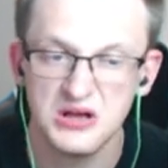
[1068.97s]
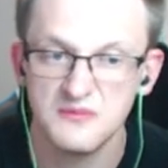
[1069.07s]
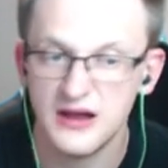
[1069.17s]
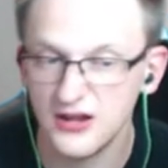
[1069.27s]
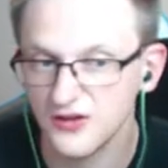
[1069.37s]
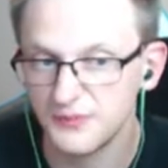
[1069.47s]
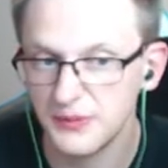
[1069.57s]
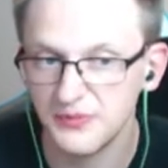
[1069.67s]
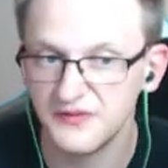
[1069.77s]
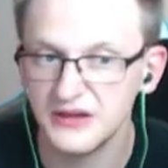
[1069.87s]
a lot of
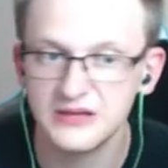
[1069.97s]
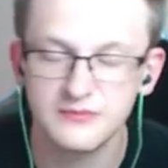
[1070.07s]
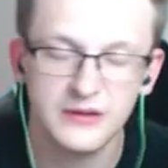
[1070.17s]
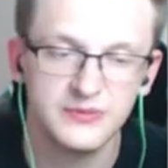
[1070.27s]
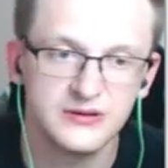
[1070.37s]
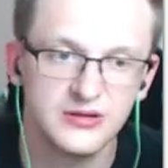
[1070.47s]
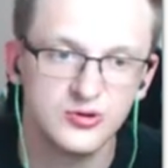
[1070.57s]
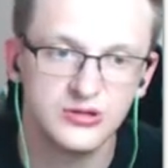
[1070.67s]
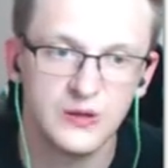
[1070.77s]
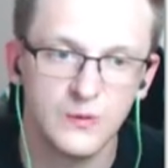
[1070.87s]
people think it might be the
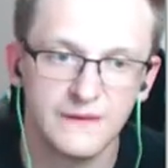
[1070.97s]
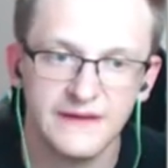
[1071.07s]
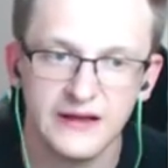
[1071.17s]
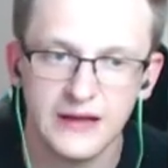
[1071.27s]
new tier one deck.